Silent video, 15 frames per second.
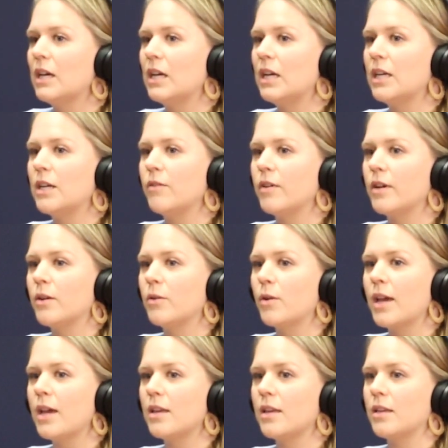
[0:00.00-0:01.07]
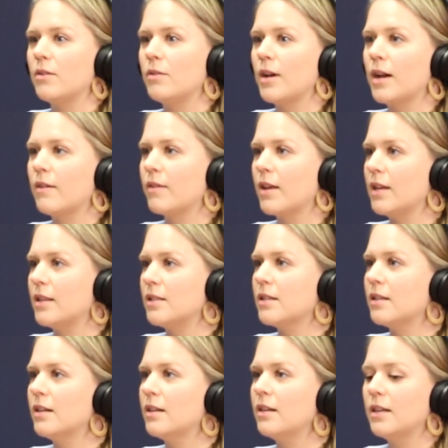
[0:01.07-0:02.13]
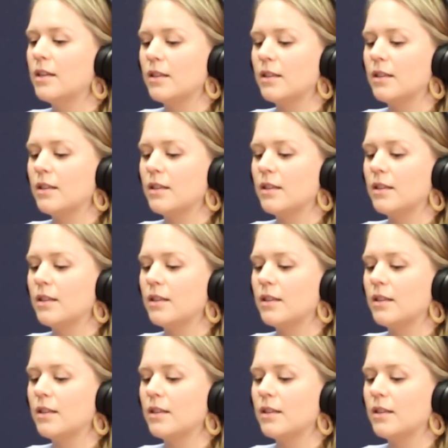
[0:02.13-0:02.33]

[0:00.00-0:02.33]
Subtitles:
of, okay, you have cancer,